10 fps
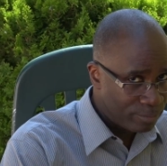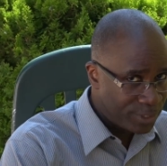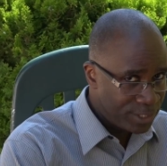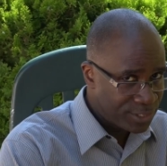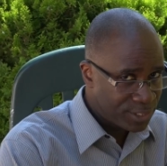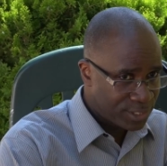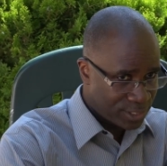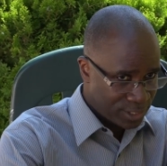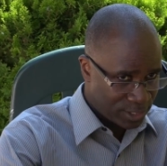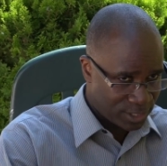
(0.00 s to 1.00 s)

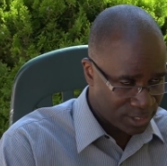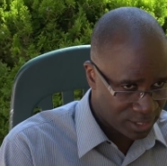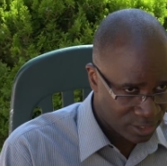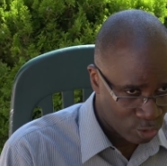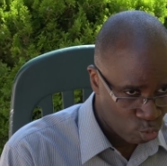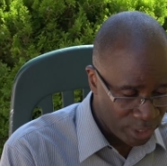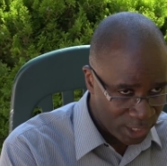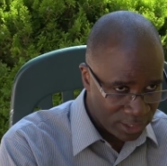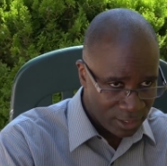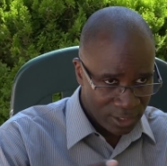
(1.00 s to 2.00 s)
this
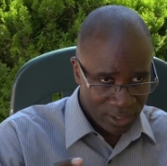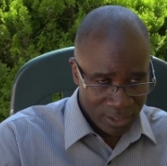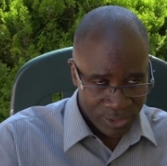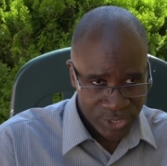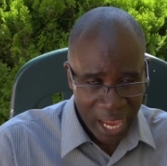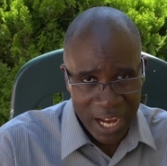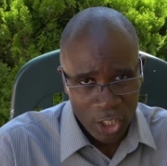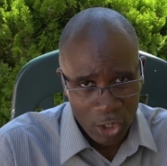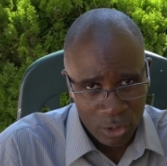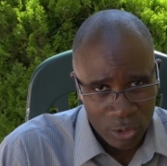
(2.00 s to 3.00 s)
really
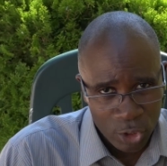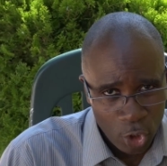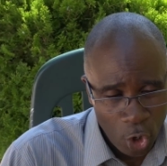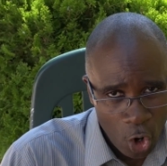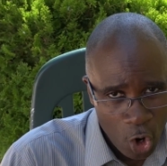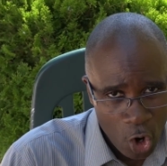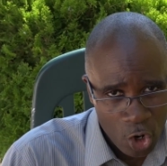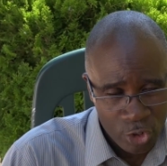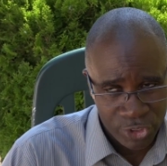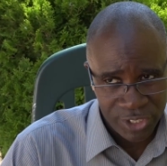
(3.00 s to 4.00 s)
cycle,
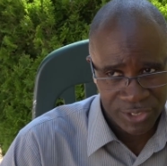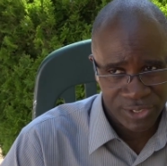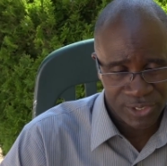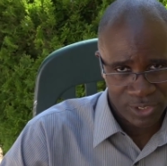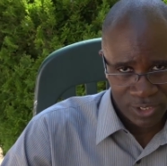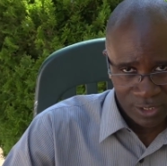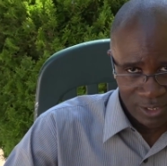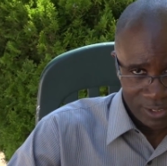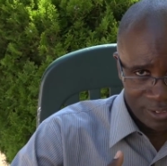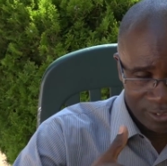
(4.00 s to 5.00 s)
or this
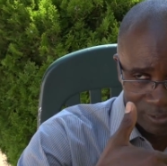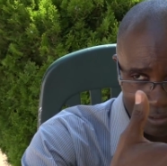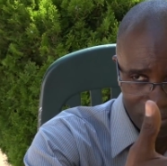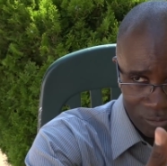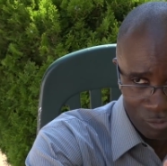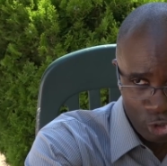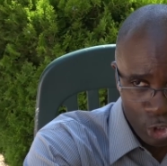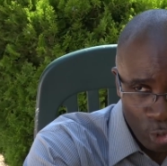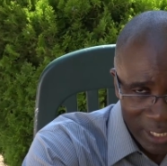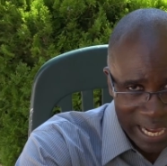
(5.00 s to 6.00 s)

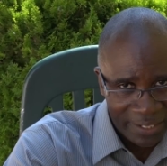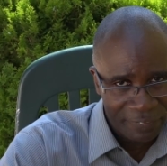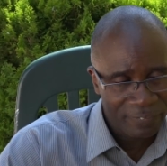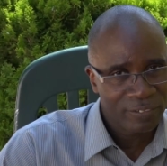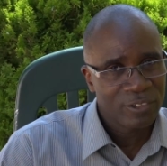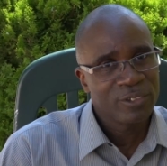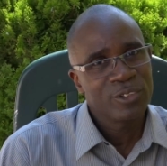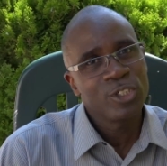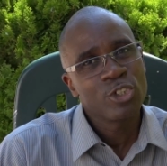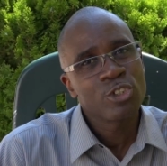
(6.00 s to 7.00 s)
new life,
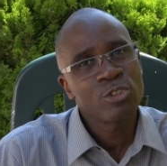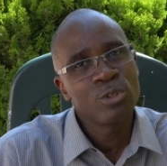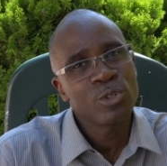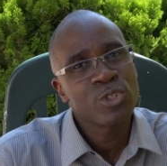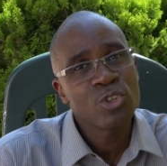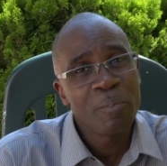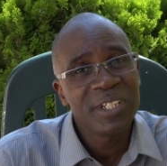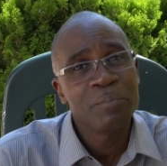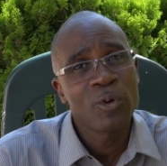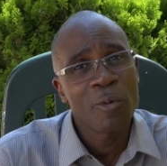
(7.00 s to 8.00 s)
so
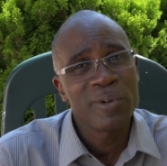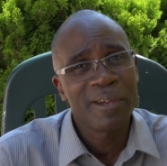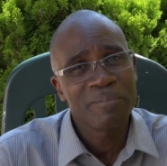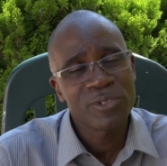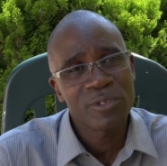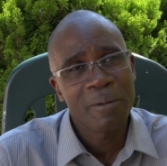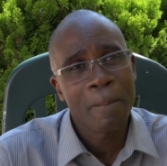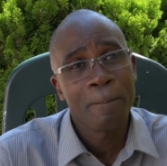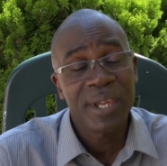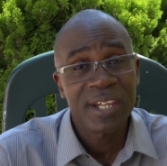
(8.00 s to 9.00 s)
many problems
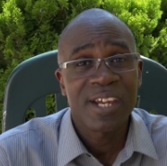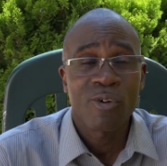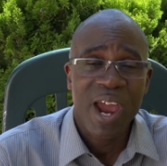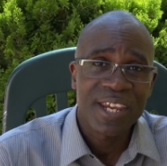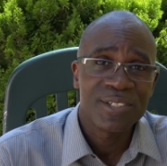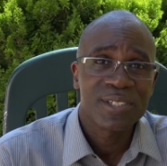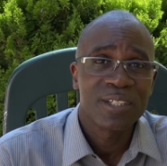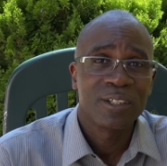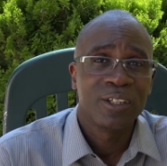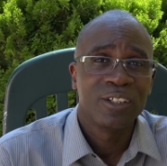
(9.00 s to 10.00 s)
may arise.
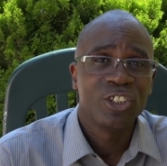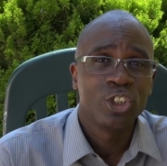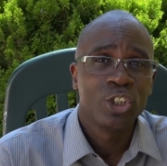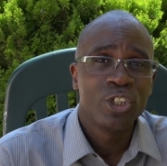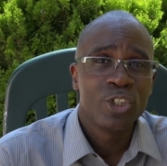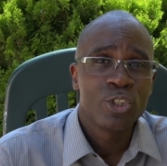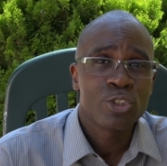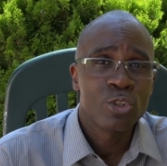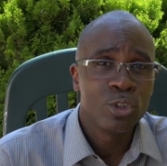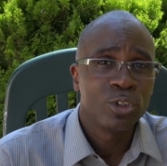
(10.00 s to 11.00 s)

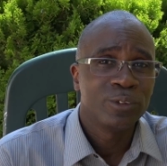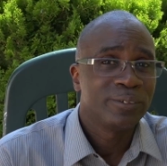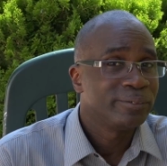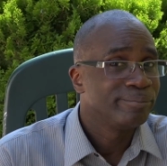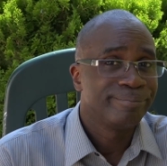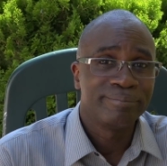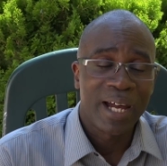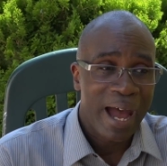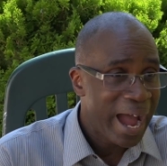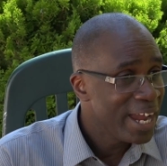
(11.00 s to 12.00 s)
So
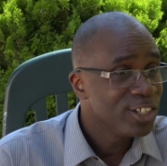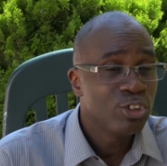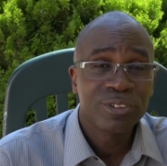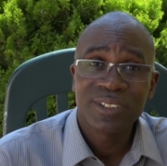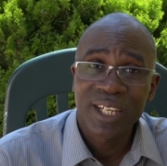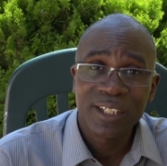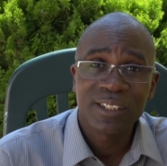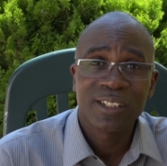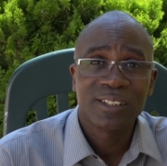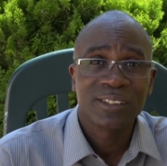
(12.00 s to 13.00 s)
I don't think
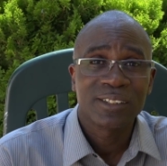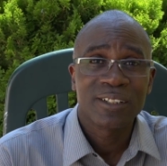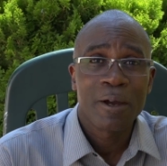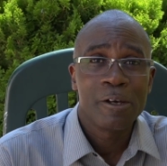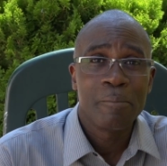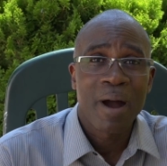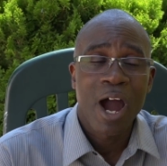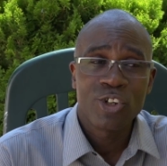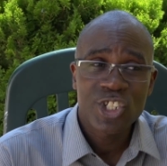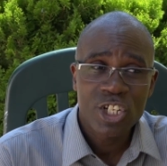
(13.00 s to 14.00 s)

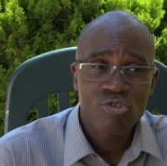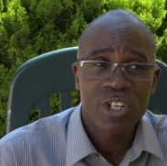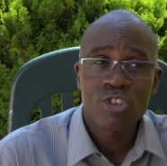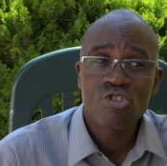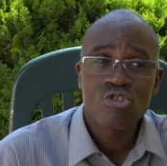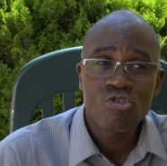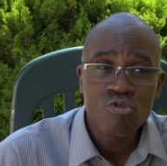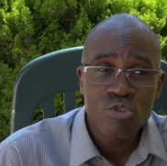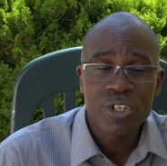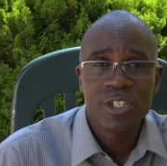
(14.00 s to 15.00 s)
our children
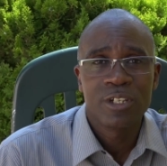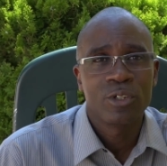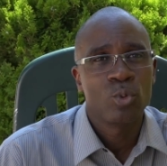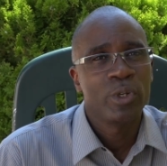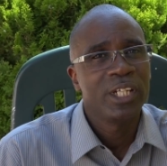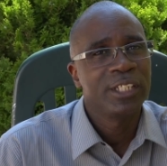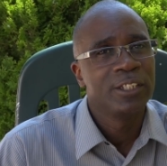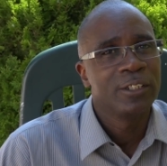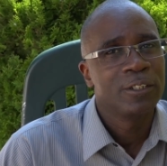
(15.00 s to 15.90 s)
should really